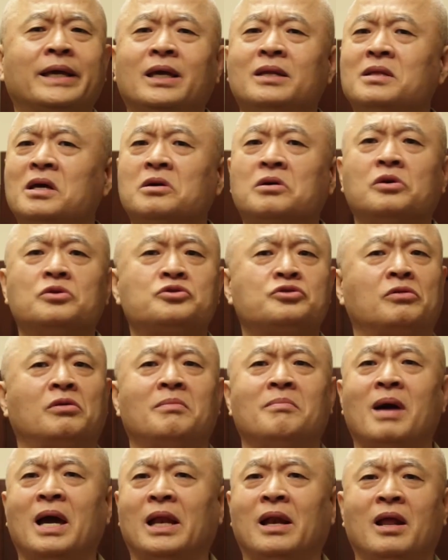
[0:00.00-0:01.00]
cannot
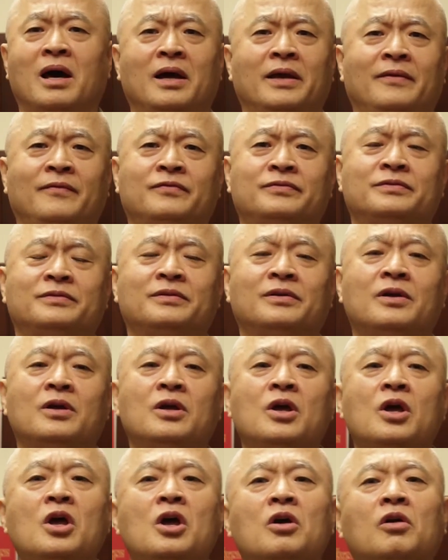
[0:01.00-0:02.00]
control my life.
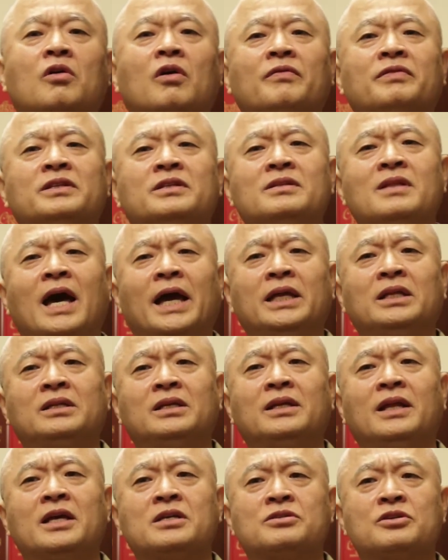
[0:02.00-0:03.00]

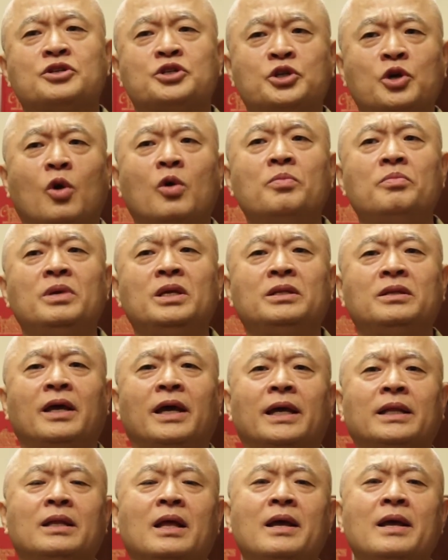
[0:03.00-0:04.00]
COVID-19 has shown me
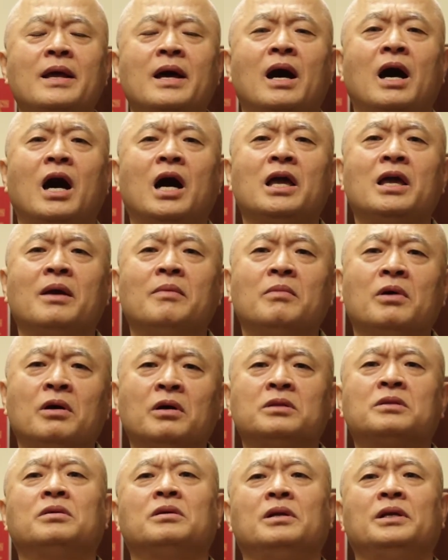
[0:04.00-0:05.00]
that I am
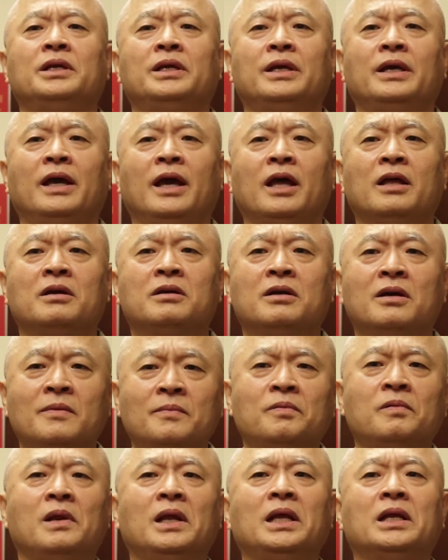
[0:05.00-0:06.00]
utterly and
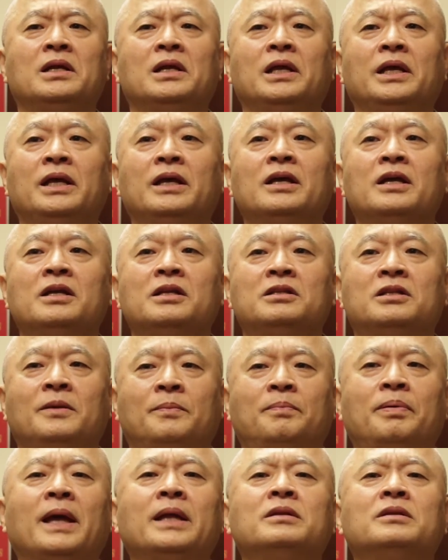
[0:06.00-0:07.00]
completely
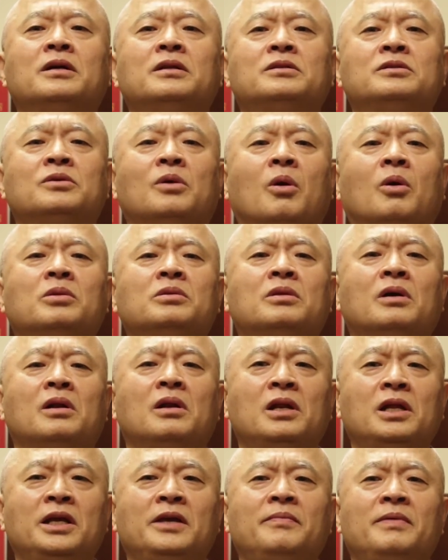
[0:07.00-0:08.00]
dependent on the
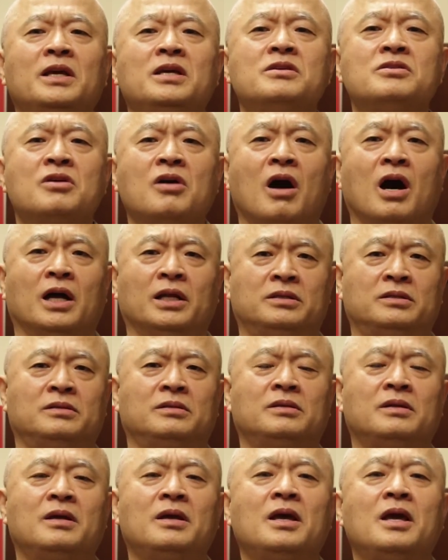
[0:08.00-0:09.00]
living God.
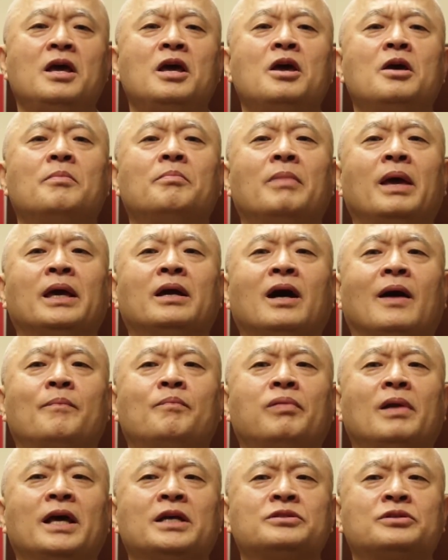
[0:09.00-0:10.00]
May God
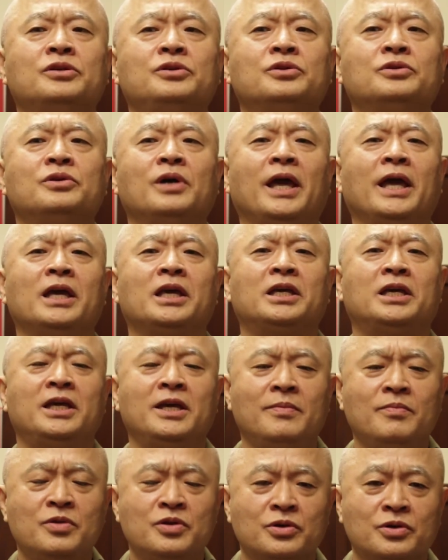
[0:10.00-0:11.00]
bless you and
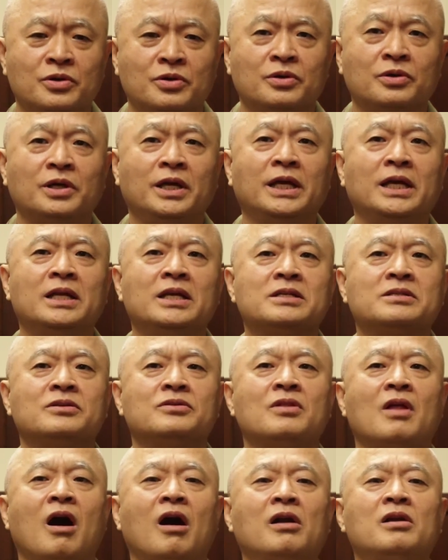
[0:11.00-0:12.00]
keep you in his
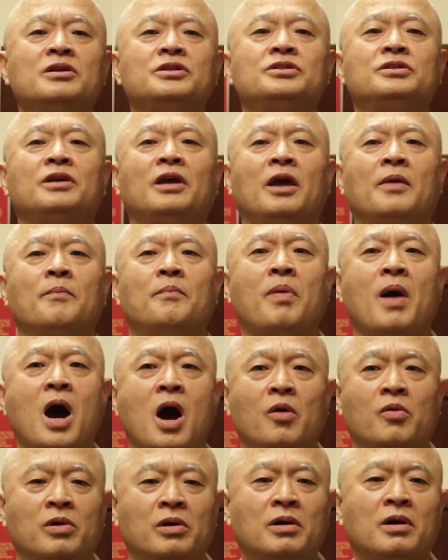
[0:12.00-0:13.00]
knowledge and
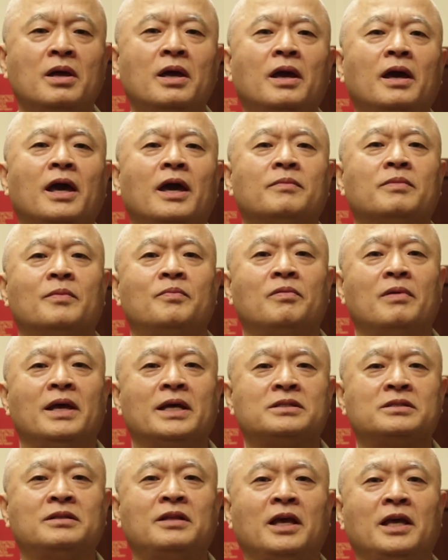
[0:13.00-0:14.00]
power. Have a
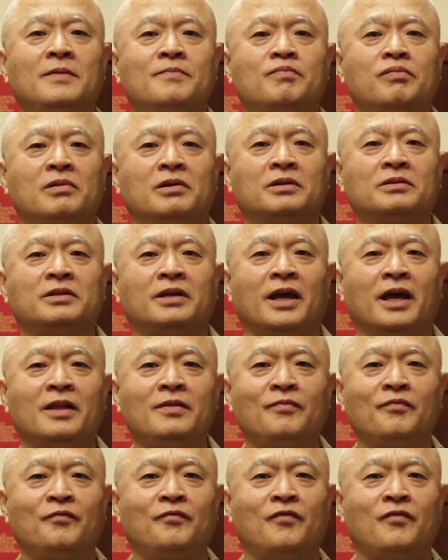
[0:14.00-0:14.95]
blessed day, blood and